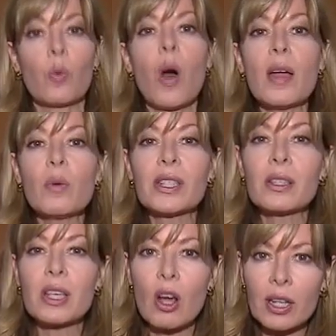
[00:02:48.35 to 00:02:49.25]
Why
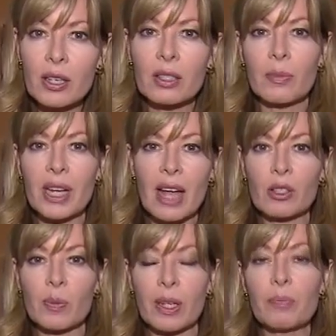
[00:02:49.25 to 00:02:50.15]
wasn't the autism
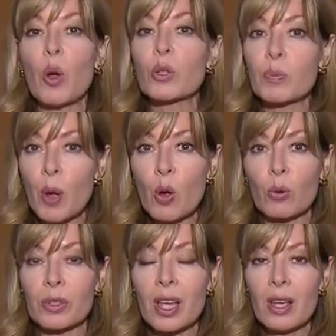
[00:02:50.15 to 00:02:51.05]
announcement
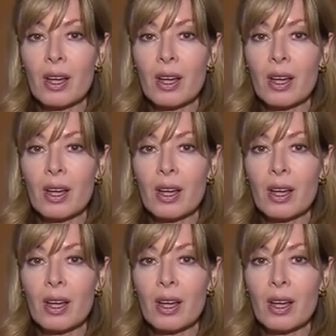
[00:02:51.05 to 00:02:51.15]
postponed